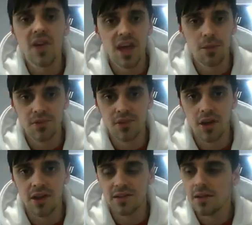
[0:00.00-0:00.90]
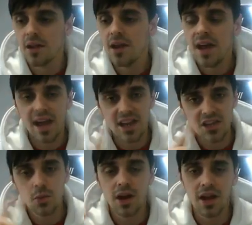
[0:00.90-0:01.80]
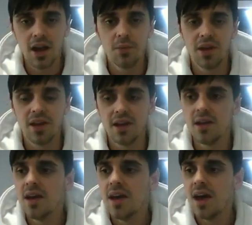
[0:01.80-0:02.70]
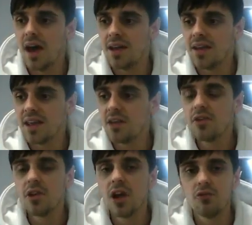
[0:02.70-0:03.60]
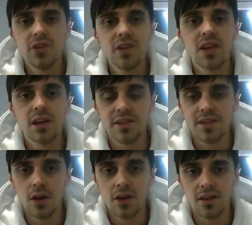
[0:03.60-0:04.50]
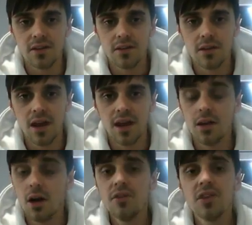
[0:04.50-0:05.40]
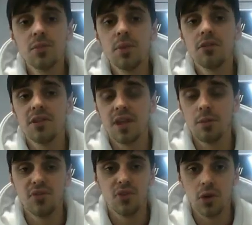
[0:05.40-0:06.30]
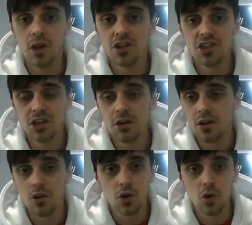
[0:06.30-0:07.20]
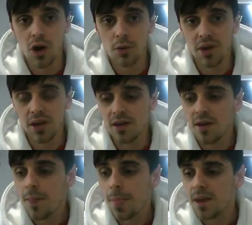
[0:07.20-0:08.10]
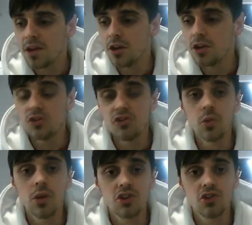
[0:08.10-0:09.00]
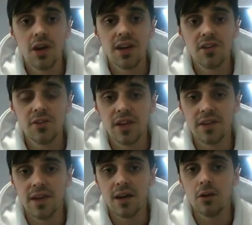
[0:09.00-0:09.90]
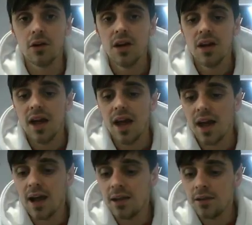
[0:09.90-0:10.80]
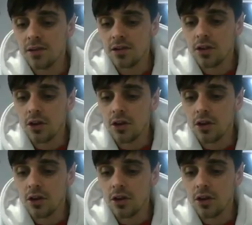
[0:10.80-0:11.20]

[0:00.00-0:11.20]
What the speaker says: HIP sites, HYIP, and they give you like ridiculous earnings. And I've experienced that before. Last year I got caught up in it. You just want to try these things out, and